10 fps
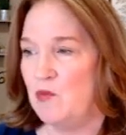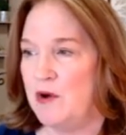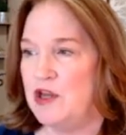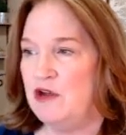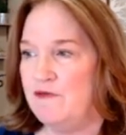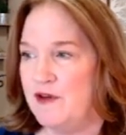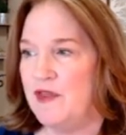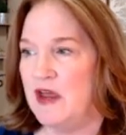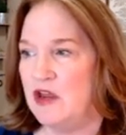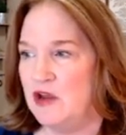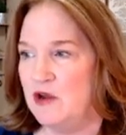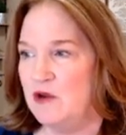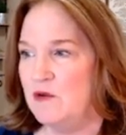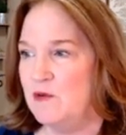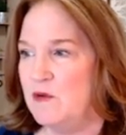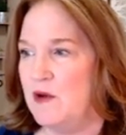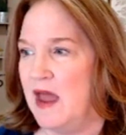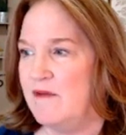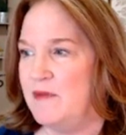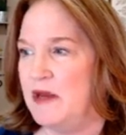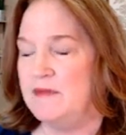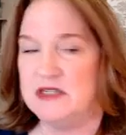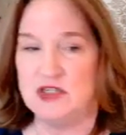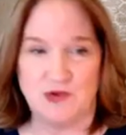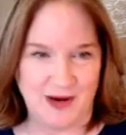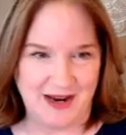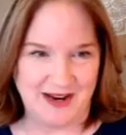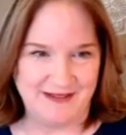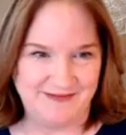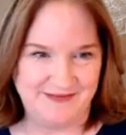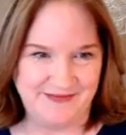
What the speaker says: when you feel that you have been mistreated.